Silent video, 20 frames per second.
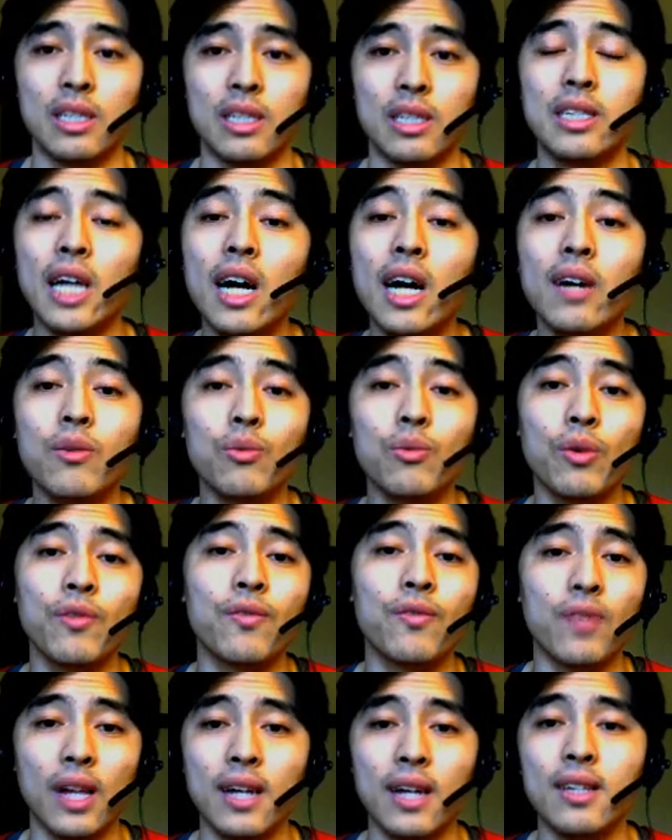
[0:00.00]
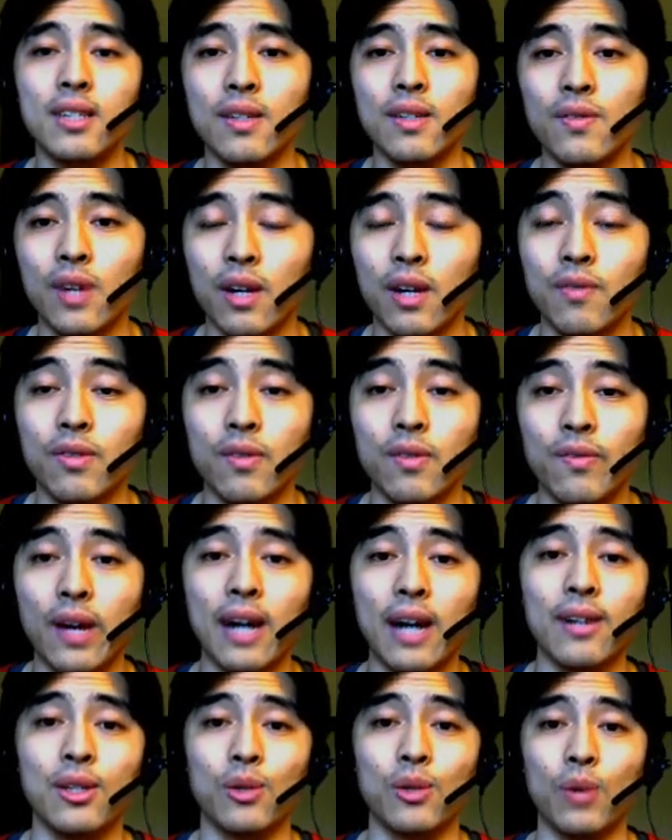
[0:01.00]
It's not reflective of the
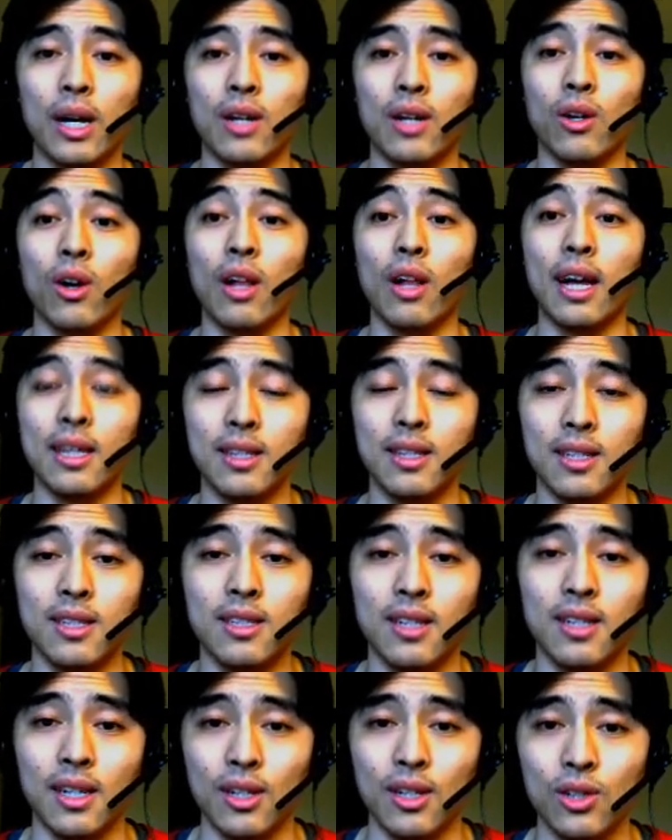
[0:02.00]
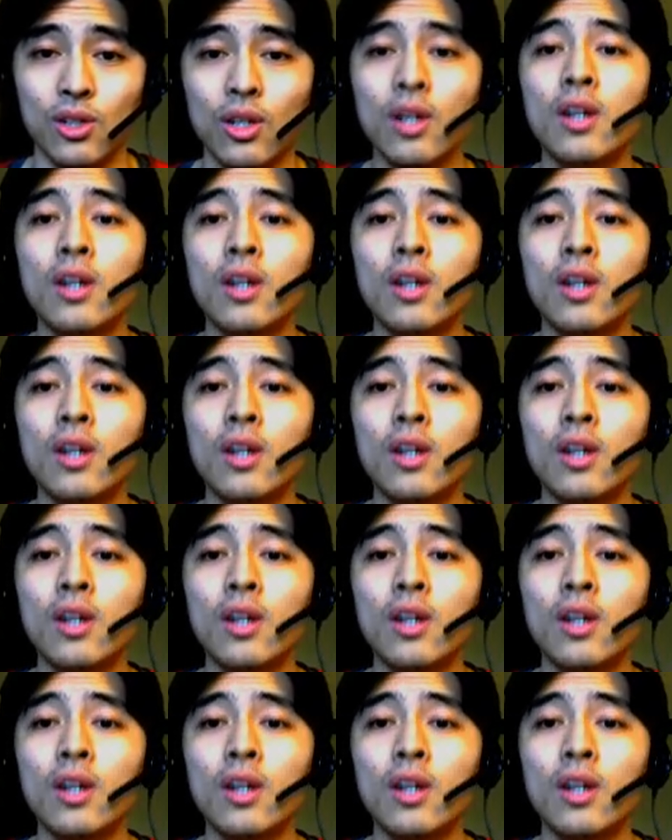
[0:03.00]
value at all at this stage.